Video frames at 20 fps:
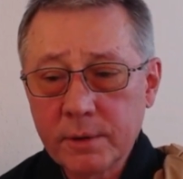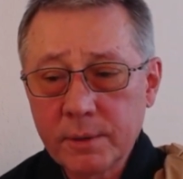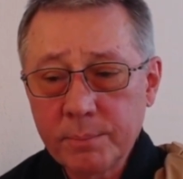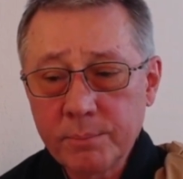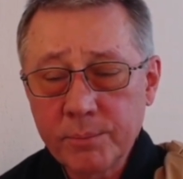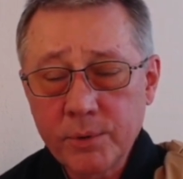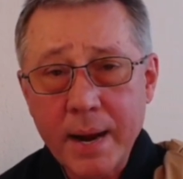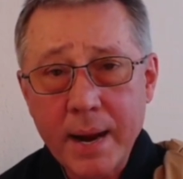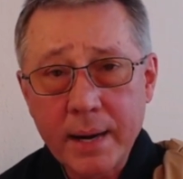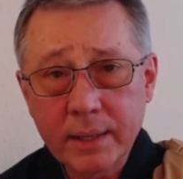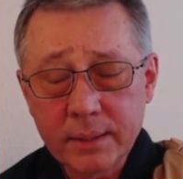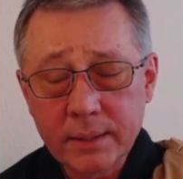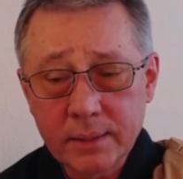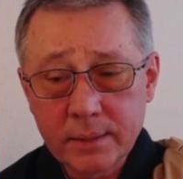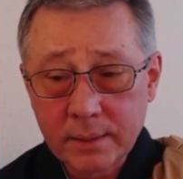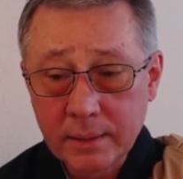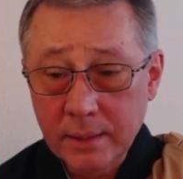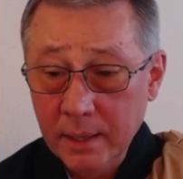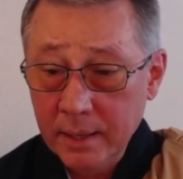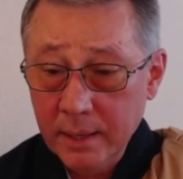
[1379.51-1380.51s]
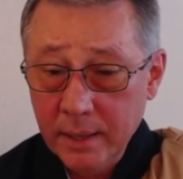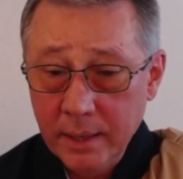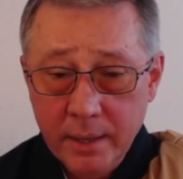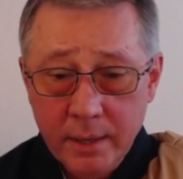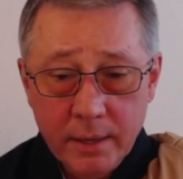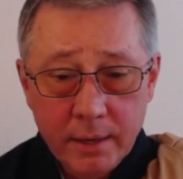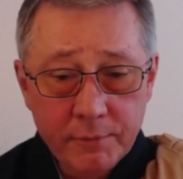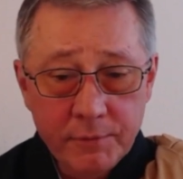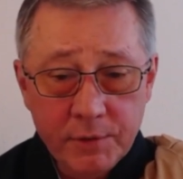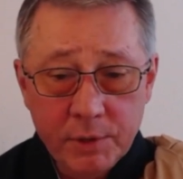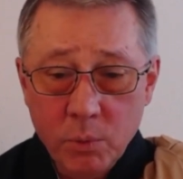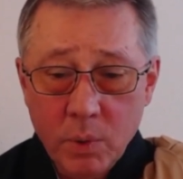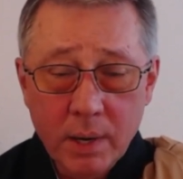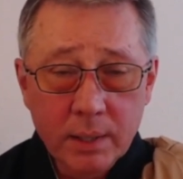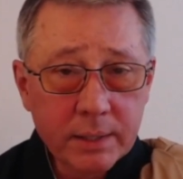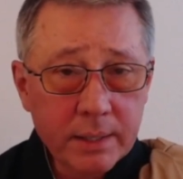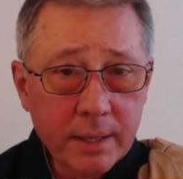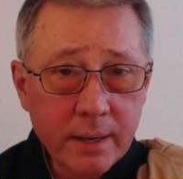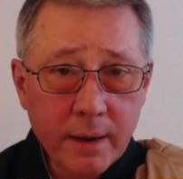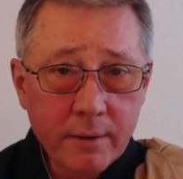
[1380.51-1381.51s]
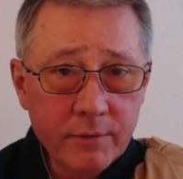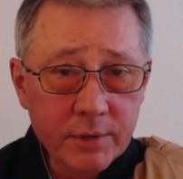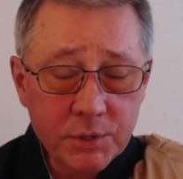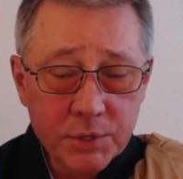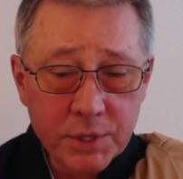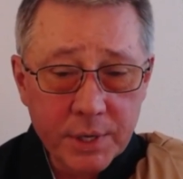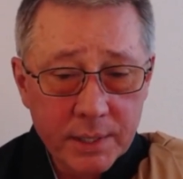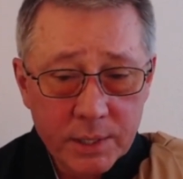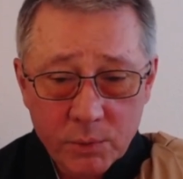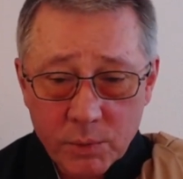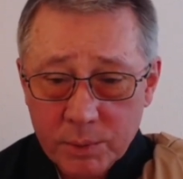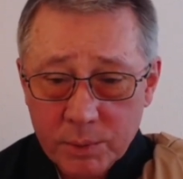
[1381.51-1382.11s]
practice. If you want to have a genuine